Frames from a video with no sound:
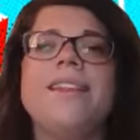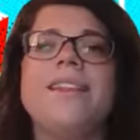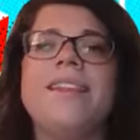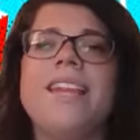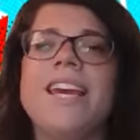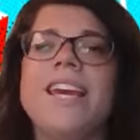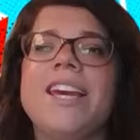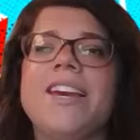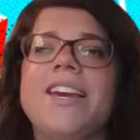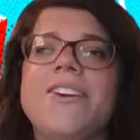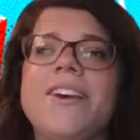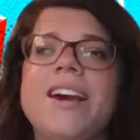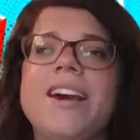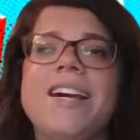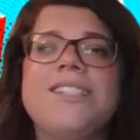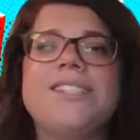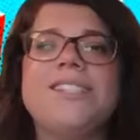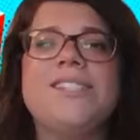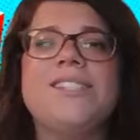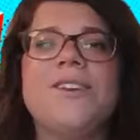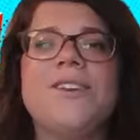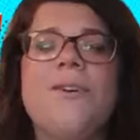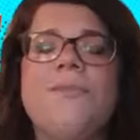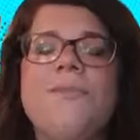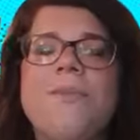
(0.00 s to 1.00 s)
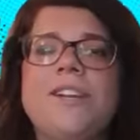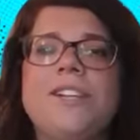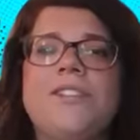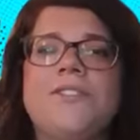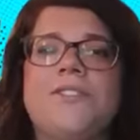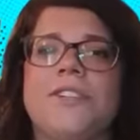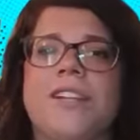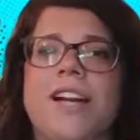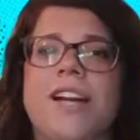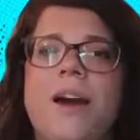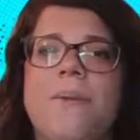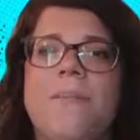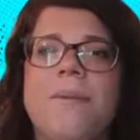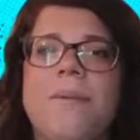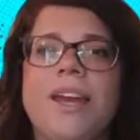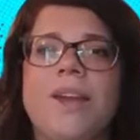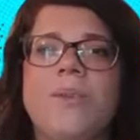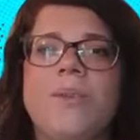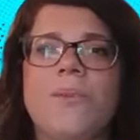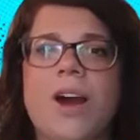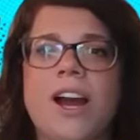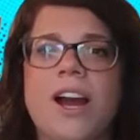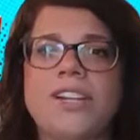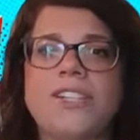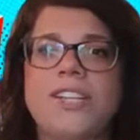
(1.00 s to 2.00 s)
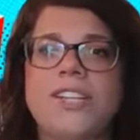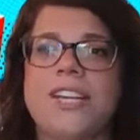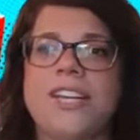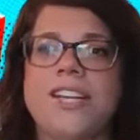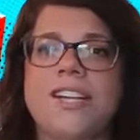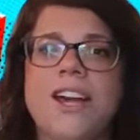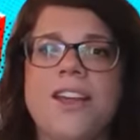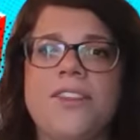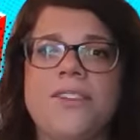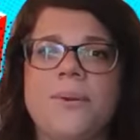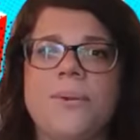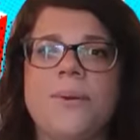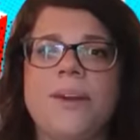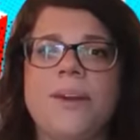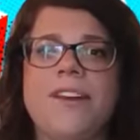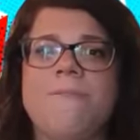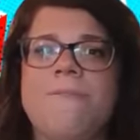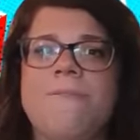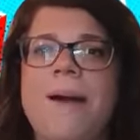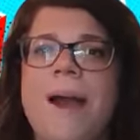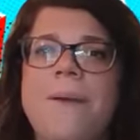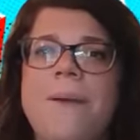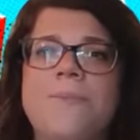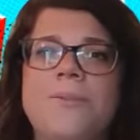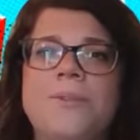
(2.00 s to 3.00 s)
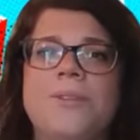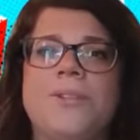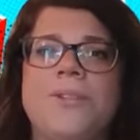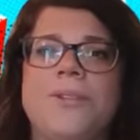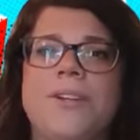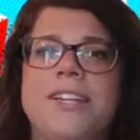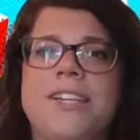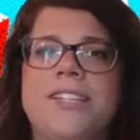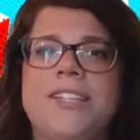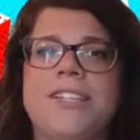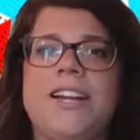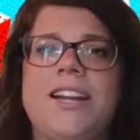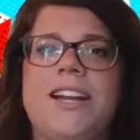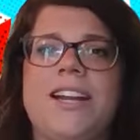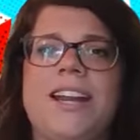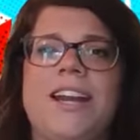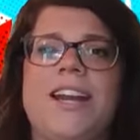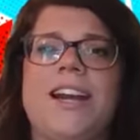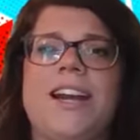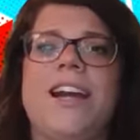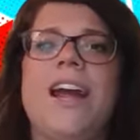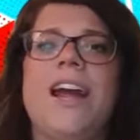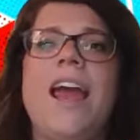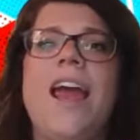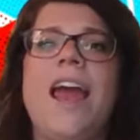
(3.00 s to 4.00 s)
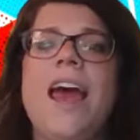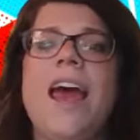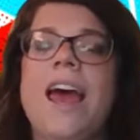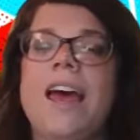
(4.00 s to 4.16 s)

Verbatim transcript: Thank you guys so much for coming and watching another week of Bible Stories on here.